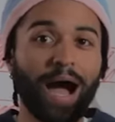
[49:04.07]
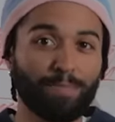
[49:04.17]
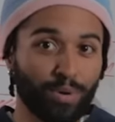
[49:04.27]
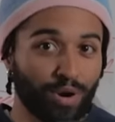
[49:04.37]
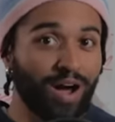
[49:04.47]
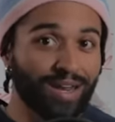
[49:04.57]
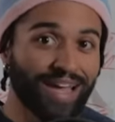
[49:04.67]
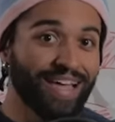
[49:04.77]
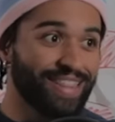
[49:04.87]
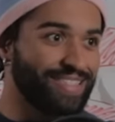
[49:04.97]
I put on
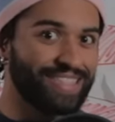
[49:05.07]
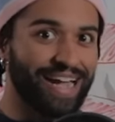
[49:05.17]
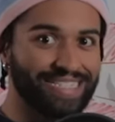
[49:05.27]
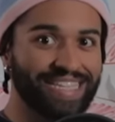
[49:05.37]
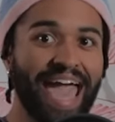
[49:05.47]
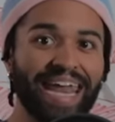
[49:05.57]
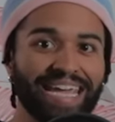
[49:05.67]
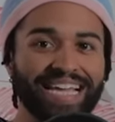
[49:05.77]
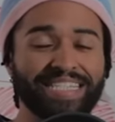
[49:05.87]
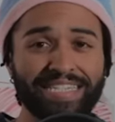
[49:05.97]
the
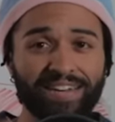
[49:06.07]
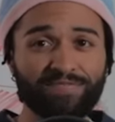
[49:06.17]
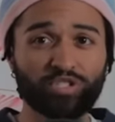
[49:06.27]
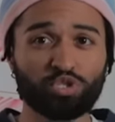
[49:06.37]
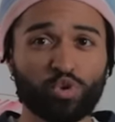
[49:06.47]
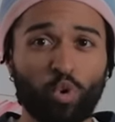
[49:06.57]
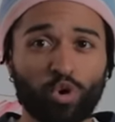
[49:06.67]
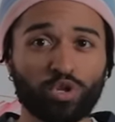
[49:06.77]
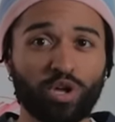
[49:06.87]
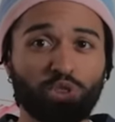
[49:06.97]
Titanic instead of the
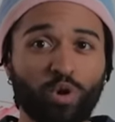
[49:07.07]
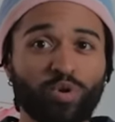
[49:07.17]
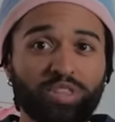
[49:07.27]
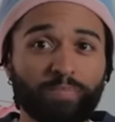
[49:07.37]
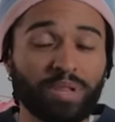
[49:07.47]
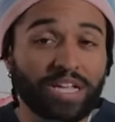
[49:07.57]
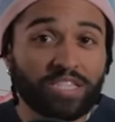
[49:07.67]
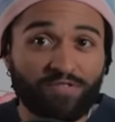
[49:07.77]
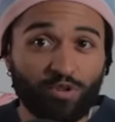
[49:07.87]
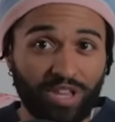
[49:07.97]
tutorial on loading the
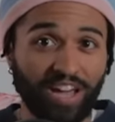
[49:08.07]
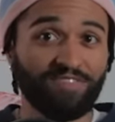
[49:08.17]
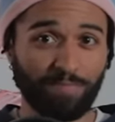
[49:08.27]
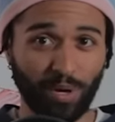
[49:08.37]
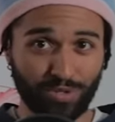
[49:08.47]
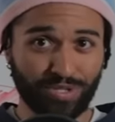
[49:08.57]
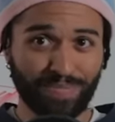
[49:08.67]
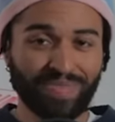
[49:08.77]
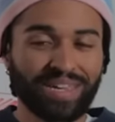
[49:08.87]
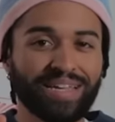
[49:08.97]
plentiful lifeboats.
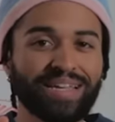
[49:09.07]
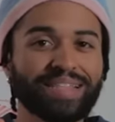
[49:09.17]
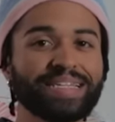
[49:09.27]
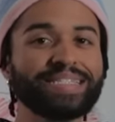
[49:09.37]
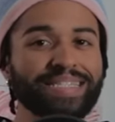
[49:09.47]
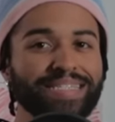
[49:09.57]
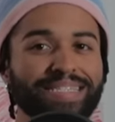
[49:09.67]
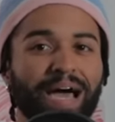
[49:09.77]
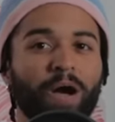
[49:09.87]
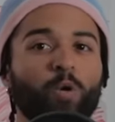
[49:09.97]
This
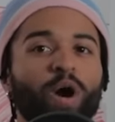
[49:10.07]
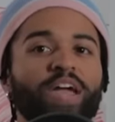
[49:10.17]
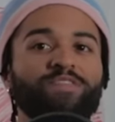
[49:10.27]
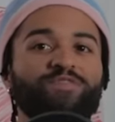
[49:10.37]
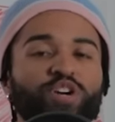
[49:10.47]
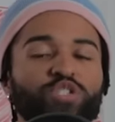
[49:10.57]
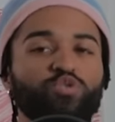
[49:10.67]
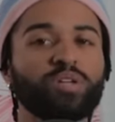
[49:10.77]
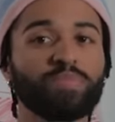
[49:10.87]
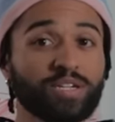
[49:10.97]
is quite
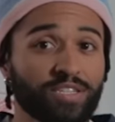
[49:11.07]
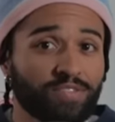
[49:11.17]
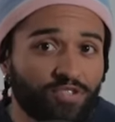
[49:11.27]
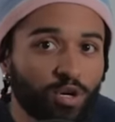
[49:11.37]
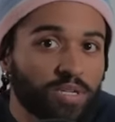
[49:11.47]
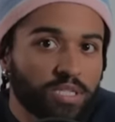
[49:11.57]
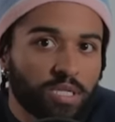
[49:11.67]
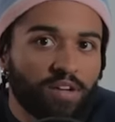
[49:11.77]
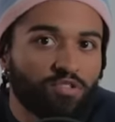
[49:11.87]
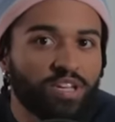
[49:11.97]
frustrating because the film is
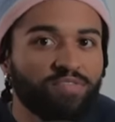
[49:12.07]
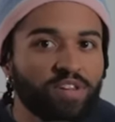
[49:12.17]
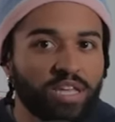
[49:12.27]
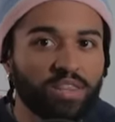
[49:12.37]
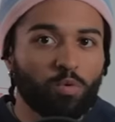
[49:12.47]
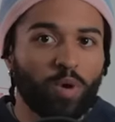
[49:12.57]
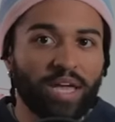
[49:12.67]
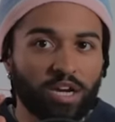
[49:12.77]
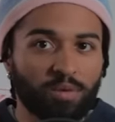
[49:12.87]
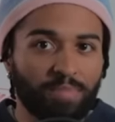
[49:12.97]
clever, even in the
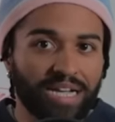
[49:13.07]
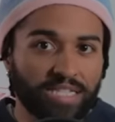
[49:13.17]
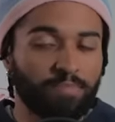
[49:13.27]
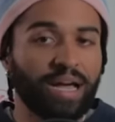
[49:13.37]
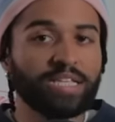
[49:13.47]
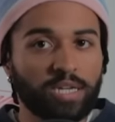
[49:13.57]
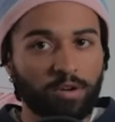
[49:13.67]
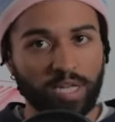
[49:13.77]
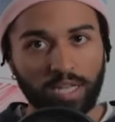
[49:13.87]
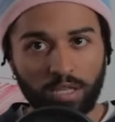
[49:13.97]
way it combines an
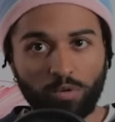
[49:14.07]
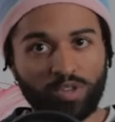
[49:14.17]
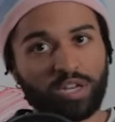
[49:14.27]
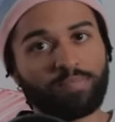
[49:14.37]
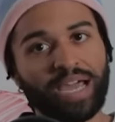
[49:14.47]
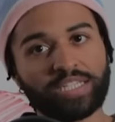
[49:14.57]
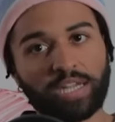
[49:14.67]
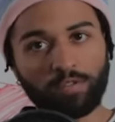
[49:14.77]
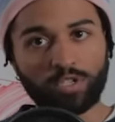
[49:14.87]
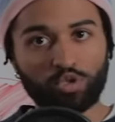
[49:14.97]
imaginary Hillary with an
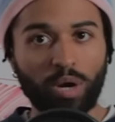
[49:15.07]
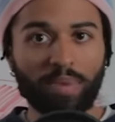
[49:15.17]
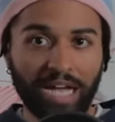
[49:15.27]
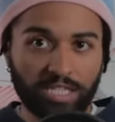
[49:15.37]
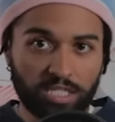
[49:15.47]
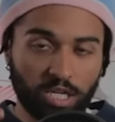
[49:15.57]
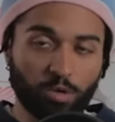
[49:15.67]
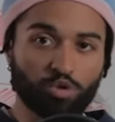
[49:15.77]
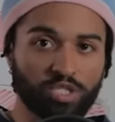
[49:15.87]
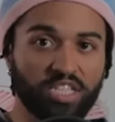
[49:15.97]
imaginary Trump as a
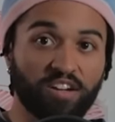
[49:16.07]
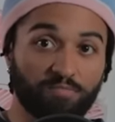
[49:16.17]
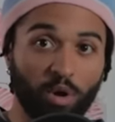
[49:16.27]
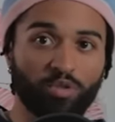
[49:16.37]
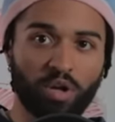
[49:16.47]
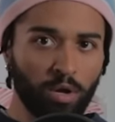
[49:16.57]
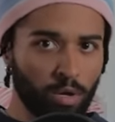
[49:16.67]
subtle critique of both